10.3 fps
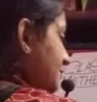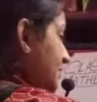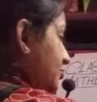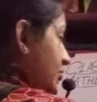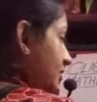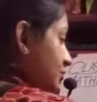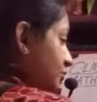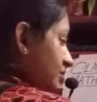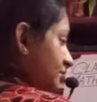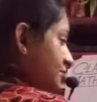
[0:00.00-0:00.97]
metric
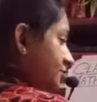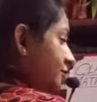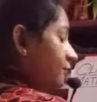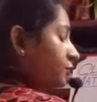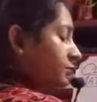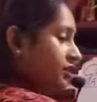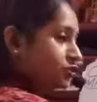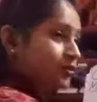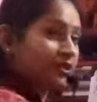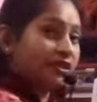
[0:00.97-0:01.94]
unit for
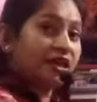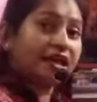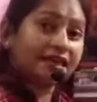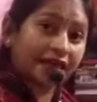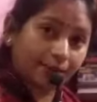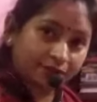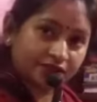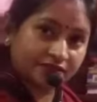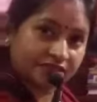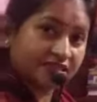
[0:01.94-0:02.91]
measuring
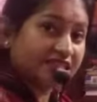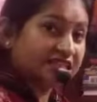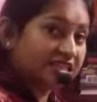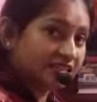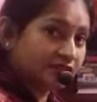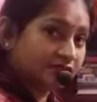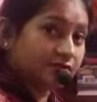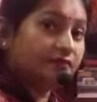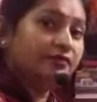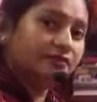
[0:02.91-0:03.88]
capacity
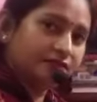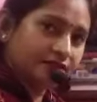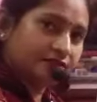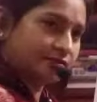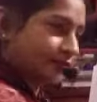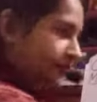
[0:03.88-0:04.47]
is liter.